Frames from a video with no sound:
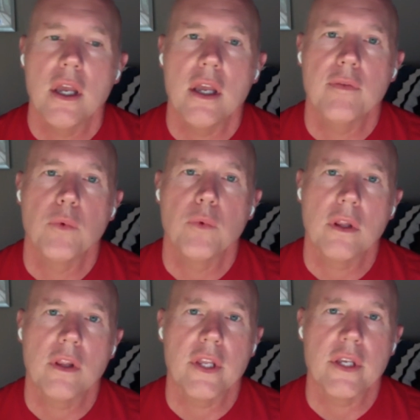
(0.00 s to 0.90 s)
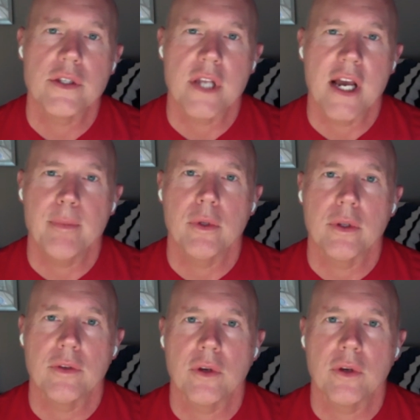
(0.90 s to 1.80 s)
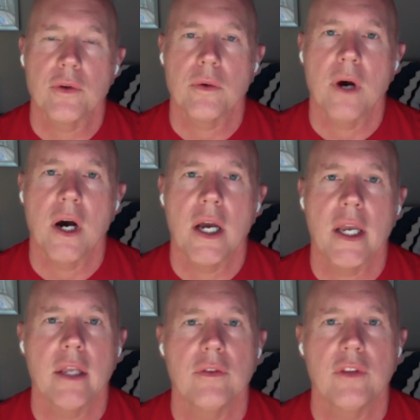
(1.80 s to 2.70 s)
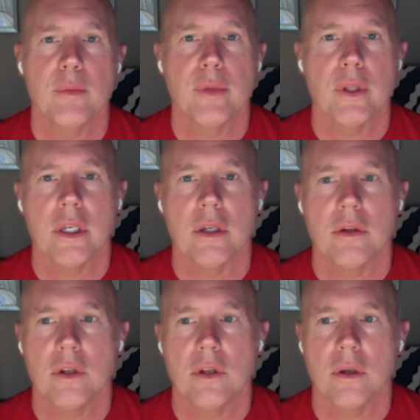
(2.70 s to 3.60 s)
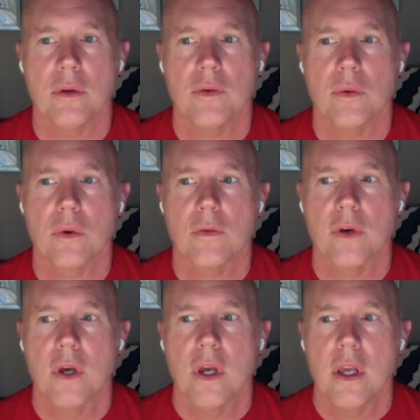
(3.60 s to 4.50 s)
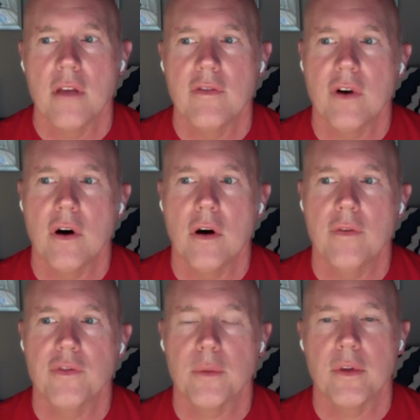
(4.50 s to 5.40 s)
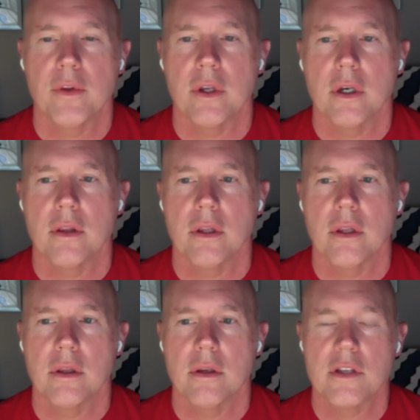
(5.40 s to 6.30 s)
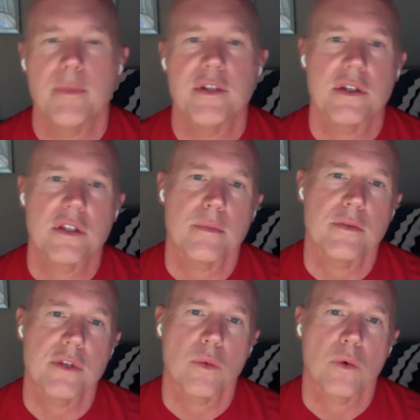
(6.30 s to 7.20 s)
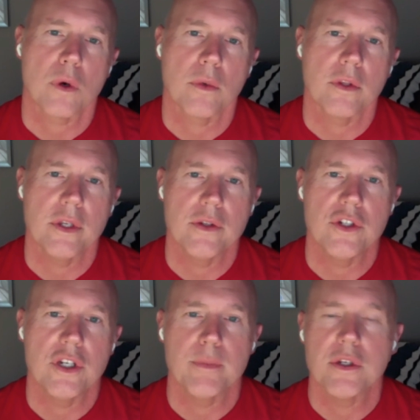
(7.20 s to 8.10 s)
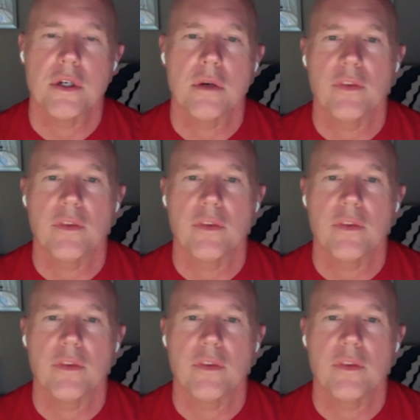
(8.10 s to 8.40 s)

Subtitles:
if one of the things that Apple is also eyeing is the ability to, to sort of evolve some of the subsystems that work with these chips,